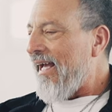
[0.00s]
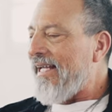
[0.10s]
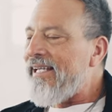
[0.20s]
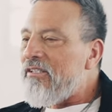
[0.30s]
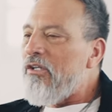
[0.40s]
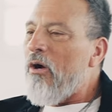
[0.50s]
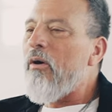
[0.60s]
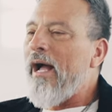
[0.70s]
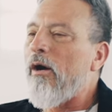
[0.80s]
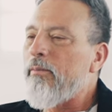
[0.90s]
And I didn't
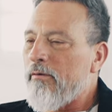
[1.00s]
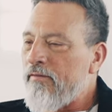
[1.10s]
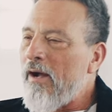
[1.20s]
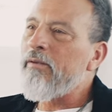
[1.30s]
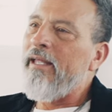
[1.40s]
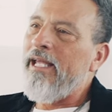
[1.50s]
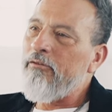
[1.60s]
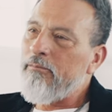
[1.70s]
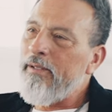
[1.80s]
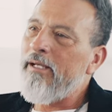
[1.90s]
know how profoundly it
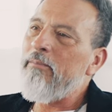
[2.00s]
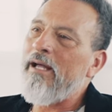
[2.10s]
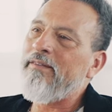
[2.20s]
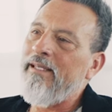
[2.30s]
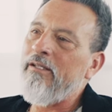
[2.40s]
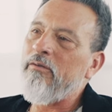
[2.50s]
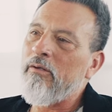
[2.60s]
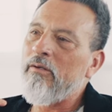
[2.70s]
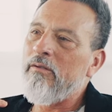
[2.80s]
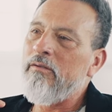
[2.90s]
would be about the
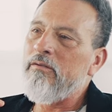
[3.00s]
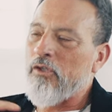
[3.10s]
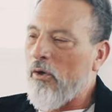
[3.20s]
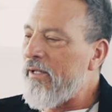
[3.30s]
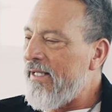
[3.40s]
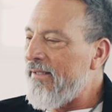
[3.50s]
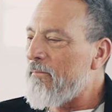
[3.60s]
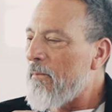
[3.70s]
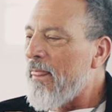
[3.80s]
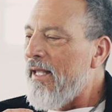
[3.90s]
inner journey.
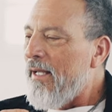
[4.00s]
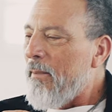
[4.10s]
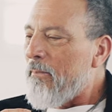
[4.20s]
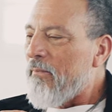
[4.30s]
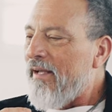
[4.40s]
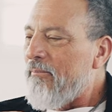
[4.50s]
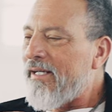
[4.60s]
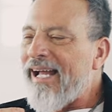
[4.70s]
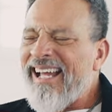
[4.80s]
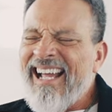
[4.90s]

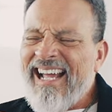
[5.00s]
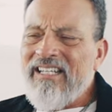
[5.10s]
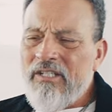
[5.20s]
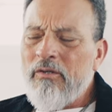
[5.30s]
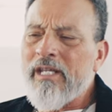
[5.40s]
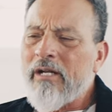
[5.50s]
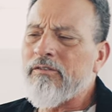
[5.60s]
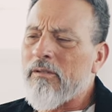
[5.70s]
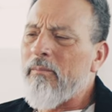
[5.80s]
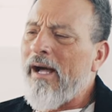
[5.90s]
But I knew that it
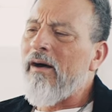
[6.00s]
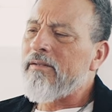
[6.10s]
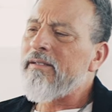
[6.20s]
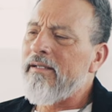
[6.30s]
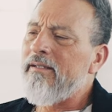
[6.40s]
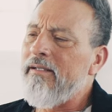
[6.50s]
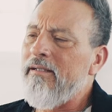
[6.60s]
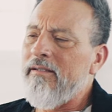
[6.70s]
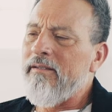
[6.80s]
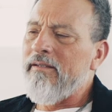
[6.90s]
was about
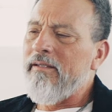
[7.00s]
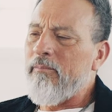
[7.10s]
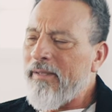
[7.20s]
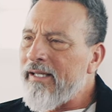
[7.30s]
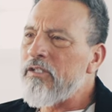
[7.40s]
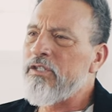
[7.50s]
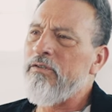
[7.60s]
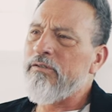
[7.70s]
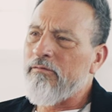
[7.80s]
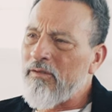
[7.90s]
the big
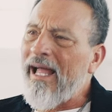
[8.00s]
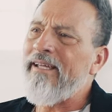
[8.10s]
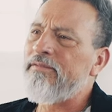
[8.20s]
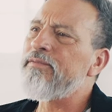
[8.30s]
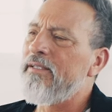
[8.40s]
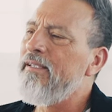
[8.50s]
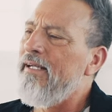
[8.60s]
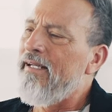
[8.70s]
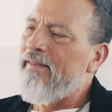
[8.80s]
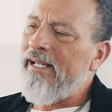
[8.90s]
issues of life,
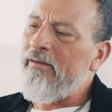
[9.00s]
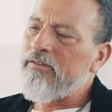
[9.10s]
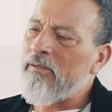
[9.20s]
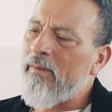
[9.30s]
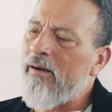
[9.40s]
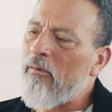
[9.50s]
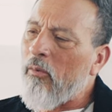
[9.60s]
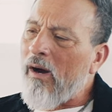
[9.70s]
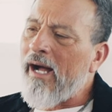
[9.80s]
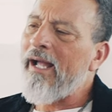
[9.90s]
that it was about
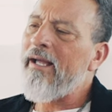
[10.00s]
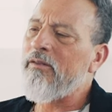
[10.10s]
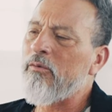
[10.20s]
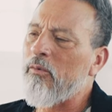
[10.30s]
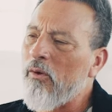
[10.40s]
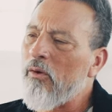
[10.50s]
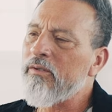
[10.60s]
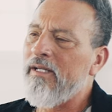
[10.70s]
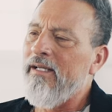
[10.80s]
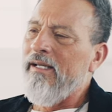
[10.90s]
why the
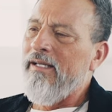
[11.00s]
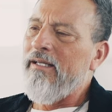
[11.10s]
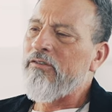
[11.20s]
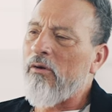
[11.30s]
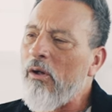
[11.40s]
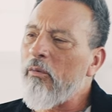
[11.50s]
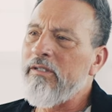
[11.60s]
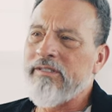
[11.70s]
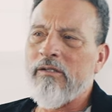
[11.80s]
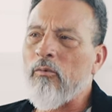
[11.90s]
world is
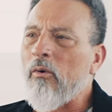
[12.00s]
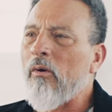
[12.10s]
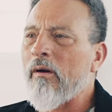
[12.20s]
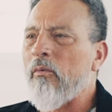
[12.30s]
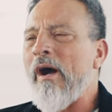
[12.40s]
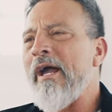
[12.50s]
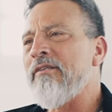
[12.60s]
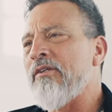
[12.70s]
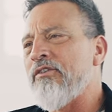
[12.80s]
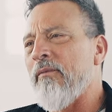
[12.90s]
always at war. Why
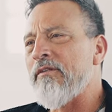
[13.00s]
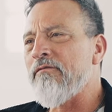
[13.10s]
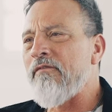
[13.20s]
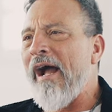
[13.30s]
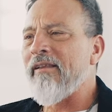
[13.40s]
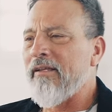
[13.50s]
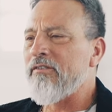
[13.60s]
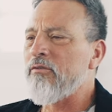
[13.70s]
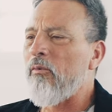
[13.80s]
is there so much violence?